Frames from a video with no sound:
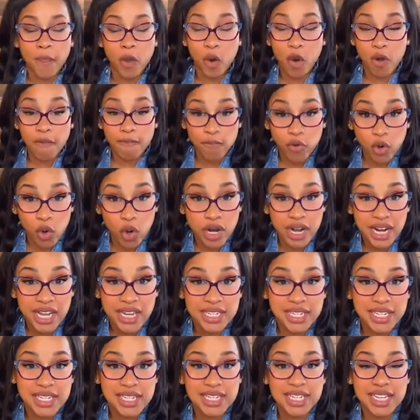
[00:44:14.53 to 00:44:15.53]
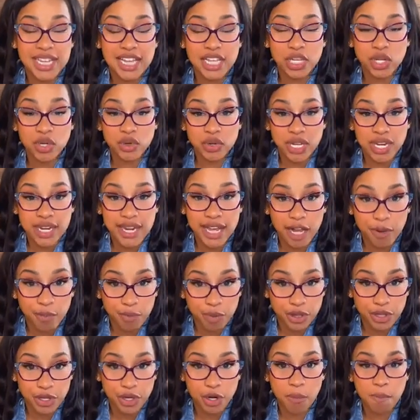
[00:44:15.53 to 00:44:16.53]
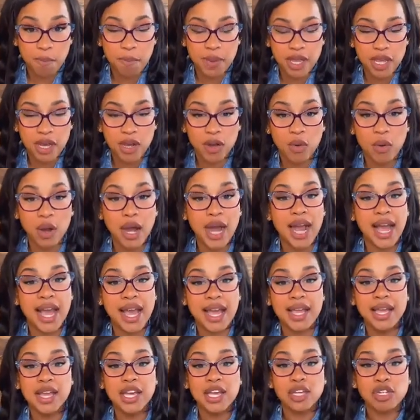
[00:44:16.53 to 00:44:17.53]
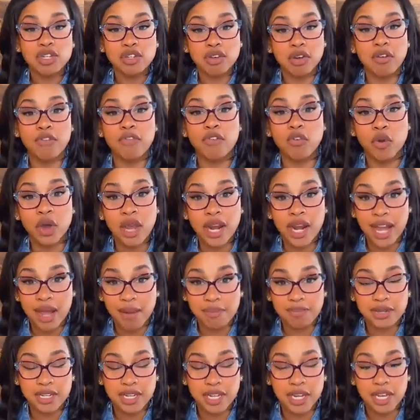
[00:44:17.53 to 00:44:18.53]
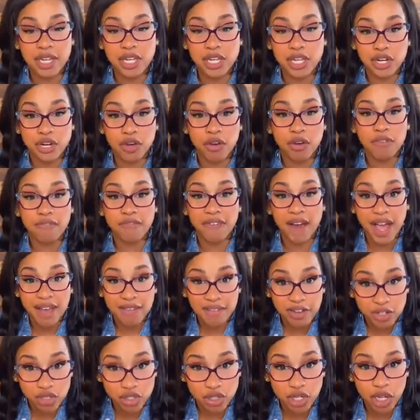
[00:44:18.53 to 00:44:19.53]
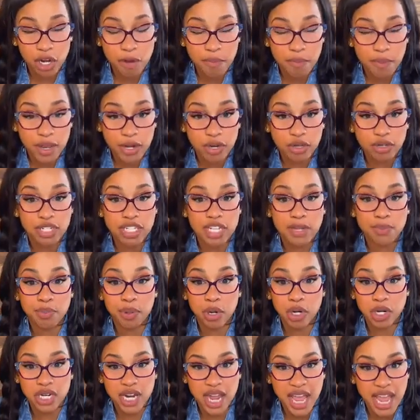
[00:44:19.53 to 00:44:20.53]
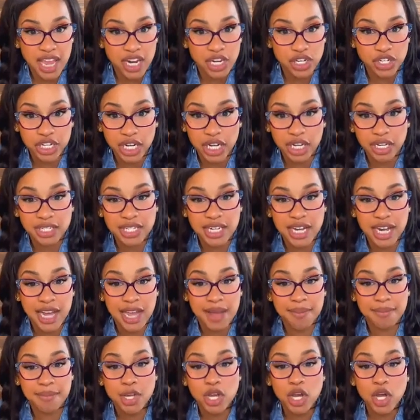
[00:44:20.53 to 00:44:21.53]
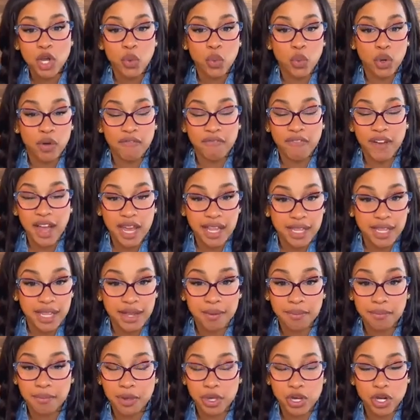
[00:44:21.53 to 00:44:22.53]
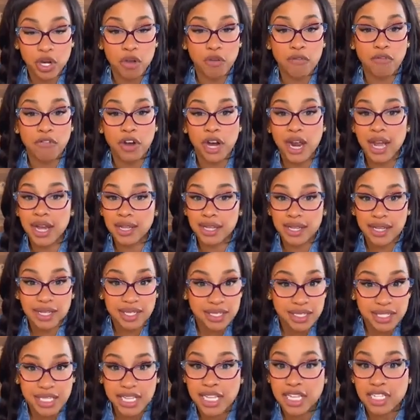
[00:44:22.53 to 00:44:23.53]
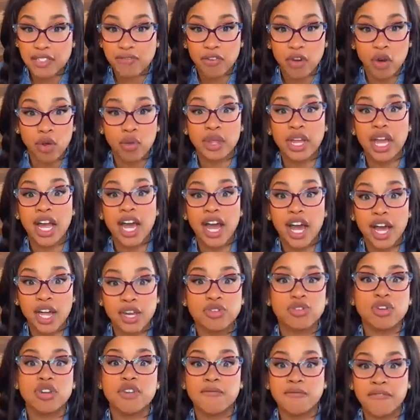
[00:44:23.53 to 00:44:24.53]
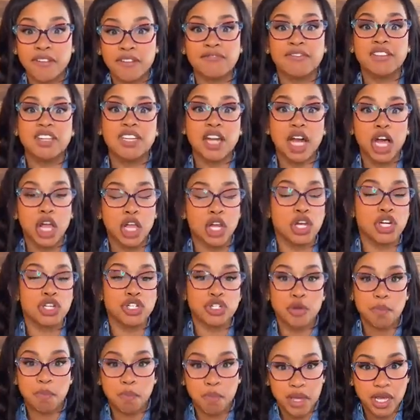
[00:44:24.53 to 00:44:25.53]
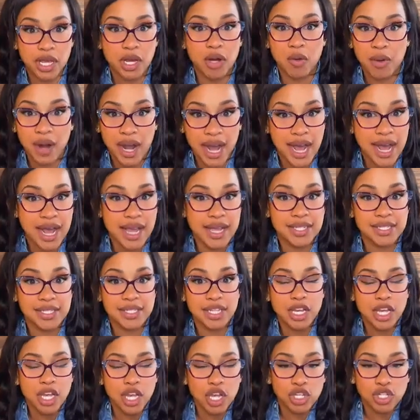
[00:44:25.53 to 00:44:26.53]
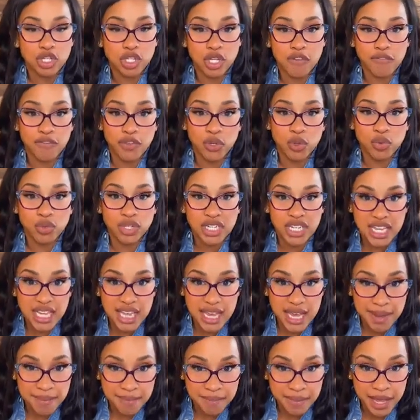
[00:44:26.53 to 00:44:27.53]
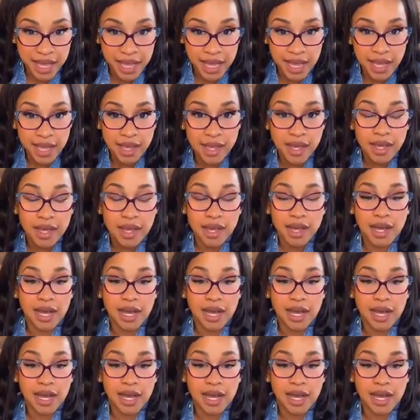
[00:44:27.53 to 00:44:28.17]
or a foreign entity and you need help with your BOI to avoid up to, a $500 penalty per day in jail time, we're filing, for LLCs for only $150, your BOIs. So if you DM me,